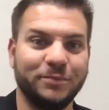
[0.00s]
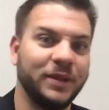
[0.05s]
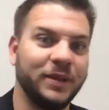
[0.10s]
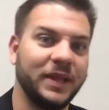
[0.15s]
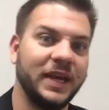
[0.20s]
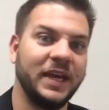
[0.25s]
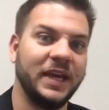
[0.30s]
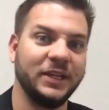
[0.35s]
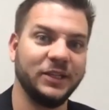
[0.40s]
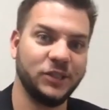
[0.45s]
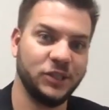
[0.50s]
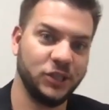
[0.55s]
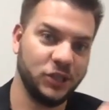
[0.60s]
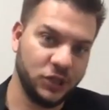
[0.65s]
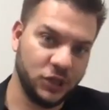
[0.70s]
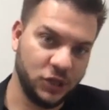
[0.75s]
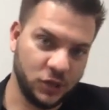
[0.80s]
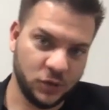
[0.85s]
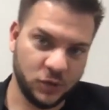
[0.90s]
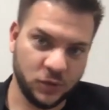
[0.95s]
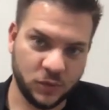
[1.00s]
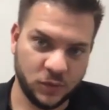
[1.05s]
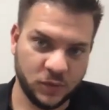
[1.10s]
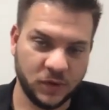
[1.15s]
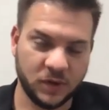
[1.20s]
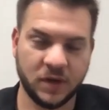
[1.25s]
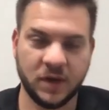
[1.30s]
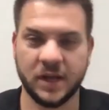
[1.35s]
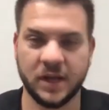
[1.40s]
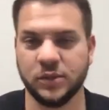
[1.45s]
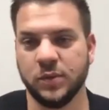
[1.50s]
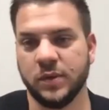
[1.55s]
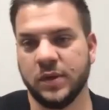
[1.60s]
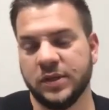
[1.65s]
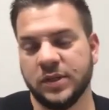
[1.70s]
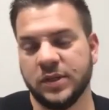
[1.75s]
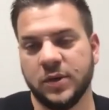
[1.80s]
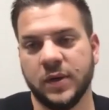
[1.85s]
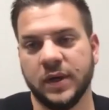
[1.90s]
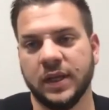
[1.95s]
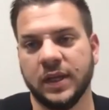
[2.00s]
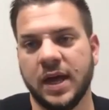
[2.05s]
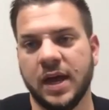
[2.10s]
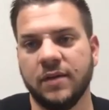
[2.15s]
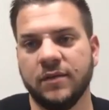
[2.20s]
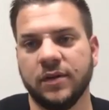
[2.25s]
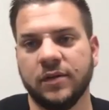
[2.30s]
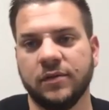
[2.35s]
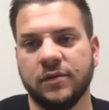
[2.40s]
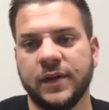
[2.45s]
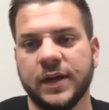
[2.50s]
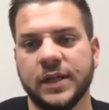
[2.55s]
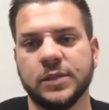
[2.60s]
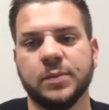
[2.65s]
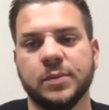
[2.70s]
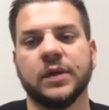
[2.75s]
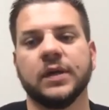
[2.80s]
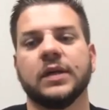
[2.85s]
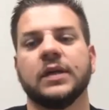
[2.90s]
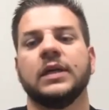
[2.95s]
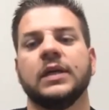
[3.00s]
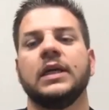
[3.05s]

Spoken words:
playing to you as well as going live on Facebook.